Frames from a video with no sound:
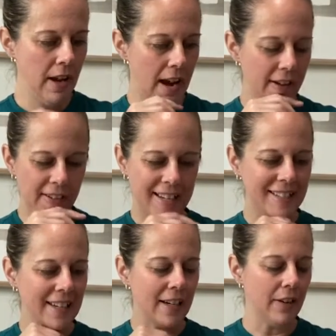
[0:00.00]
I have an
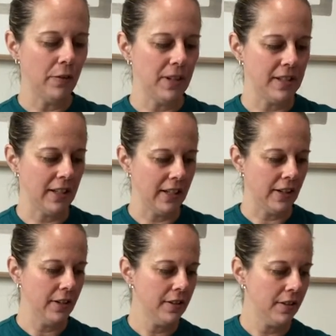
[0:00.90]
idea of what's in
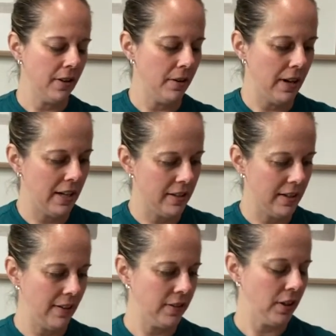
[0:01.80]
here, so I just
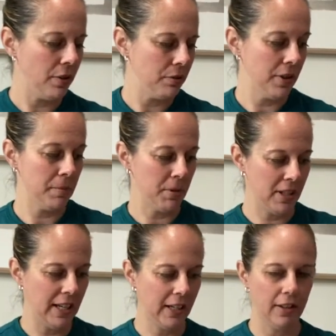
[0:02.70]
have to go through this
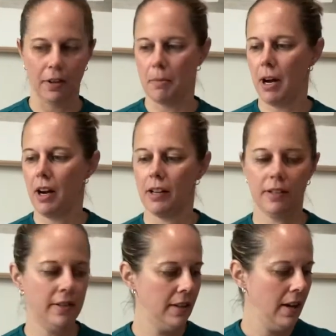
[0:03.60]
particular
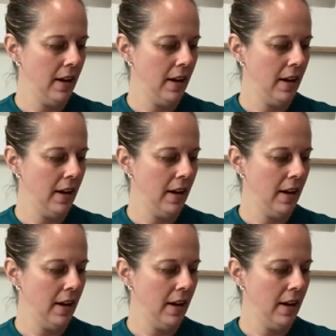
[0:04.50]
box.